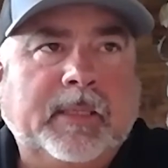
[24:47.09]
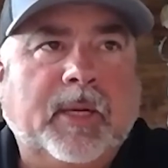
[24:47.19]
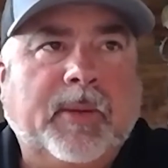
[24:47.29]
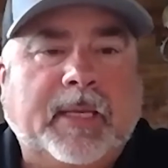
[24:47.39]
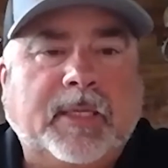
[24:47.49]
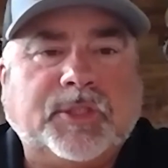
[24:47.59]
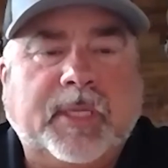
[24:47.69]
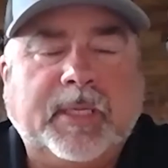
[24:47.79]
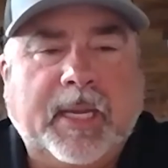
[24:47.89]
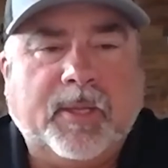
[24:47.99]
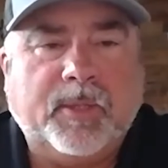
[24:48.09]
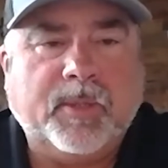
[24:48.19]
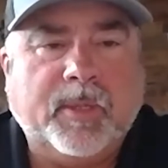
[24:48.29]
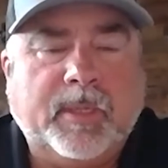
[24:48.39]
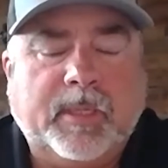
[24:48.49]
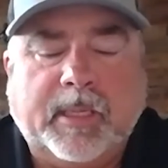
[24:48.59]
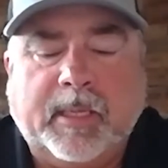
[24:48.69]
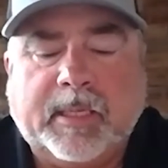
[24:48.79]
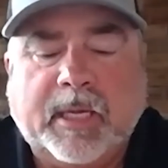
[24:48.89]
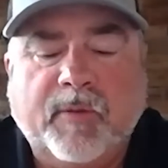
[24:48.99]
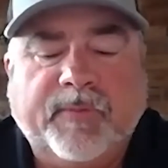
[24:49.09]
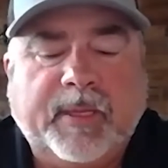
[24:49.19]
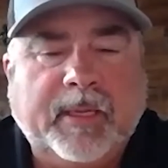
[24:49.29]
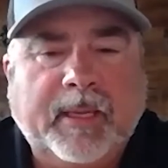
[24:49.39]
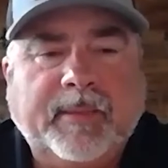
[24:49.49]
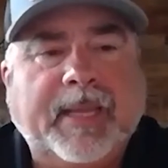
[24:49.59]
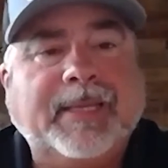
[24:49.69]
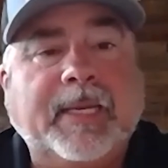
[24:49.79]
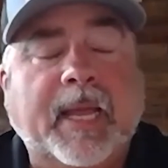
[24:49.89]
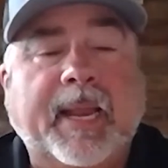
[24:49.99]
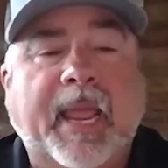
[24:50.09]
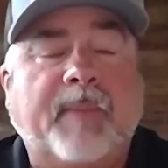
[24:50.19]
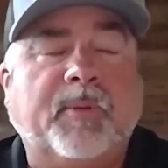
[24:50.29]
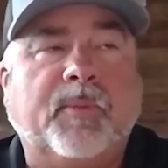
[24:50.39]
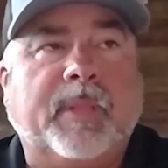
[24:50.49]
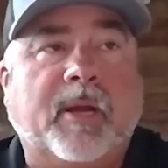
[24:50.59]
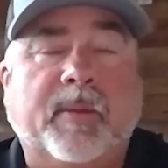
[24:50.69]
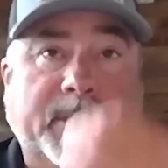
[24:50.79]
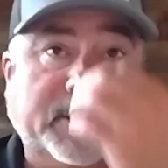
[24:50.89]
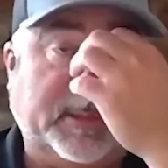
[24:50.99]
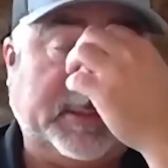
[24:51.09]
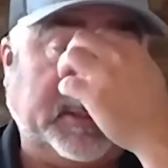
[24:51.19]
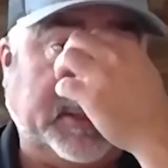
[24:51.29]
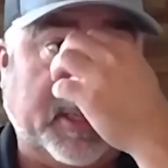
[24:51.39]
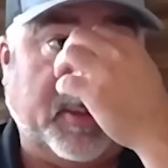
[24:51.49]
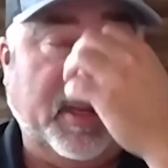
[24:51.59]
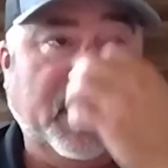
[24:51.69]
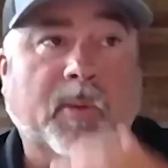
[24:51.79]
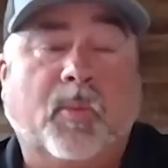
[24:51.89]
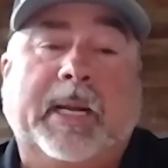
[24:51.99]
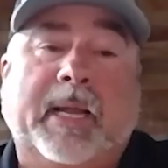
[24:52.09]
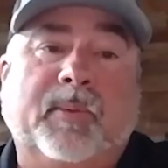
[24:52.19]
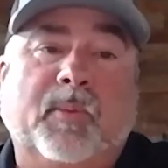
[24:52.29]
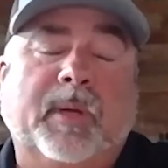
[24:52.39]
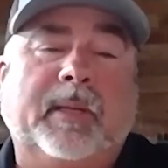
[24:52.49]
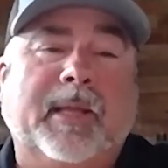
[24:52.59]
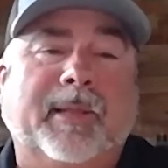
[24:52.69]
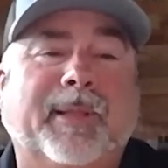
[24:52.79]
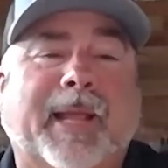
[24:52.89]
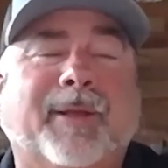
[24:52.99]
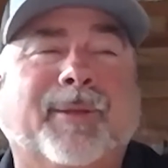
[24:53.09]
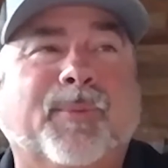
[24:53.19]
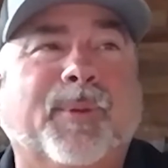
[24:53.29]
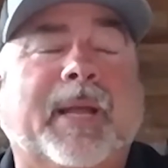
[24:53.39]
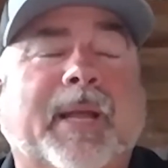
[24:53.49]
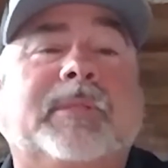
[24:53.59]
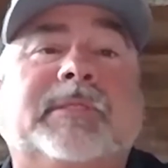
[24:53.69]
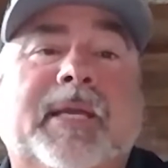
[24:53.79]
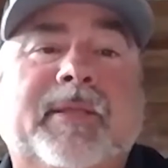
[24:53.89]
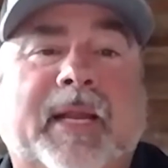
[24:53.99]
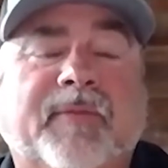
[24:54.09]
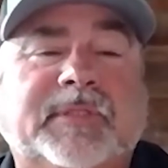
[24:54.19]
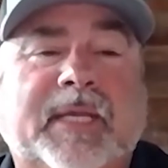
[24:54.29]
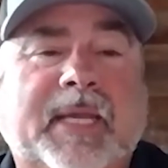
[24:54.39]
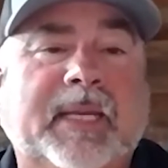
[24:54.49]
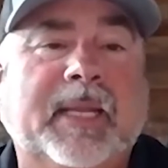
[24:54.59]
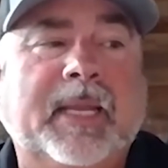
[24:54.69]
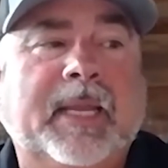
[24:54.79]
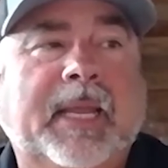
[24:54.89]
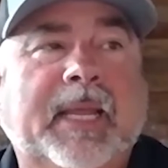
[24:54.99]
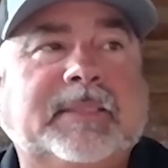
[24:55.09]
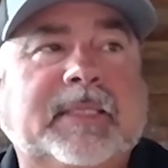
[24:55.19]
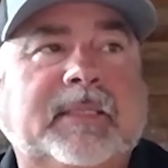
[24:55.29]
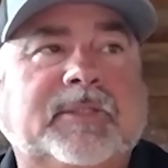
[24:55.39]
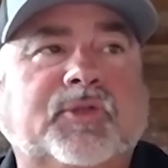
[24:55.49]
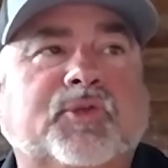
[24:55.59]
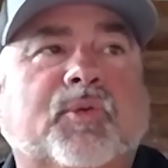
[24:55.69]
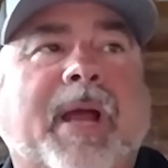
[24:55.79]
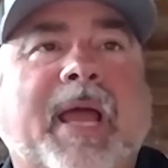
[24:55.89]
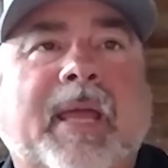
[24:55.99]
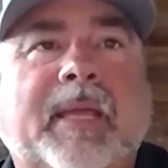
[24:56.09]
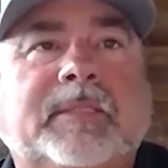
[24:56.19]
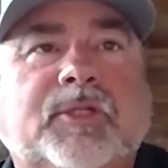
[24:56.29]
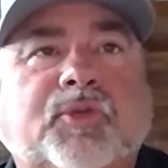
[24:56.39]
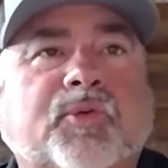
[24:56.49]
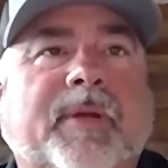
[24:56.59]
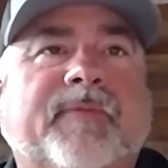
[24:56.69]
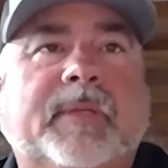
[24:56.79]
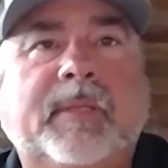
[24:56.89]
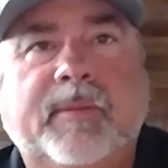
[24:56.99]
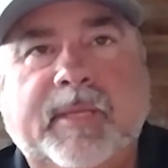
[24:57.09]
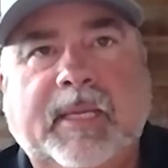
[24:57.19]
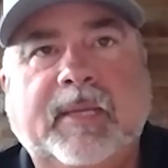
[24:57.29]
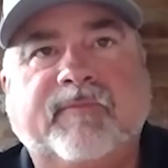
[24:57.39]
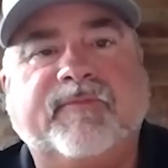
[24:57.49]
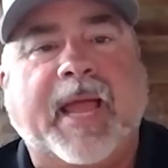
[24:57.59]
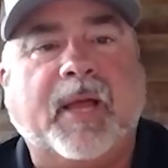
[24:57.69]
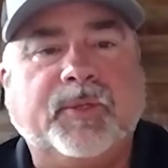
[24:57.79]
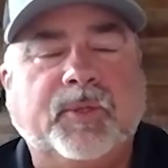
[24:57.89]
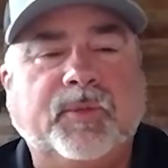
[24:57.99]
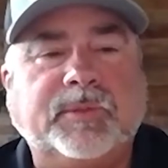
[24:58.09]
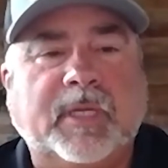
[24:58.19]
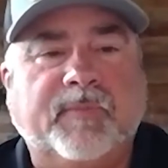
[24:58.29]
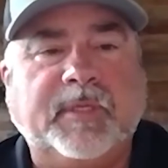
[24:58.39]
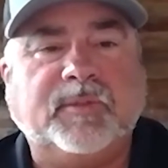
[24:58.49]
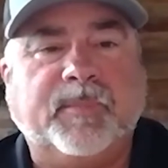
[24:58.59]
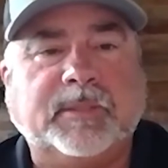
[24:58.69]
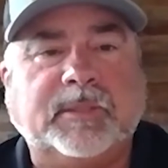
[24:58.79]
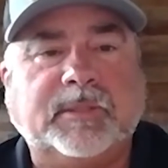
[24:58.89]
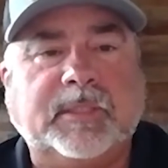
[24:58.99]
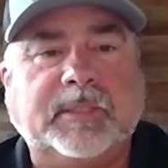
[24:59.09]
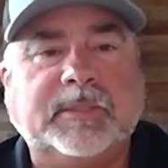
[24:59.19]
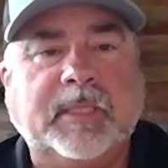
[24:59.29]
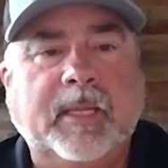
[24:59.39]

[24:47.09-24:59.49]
had to shut down during COVID, that did not happen with our businesses. So what I would tell you that I've seen is it's driven the values of these businesses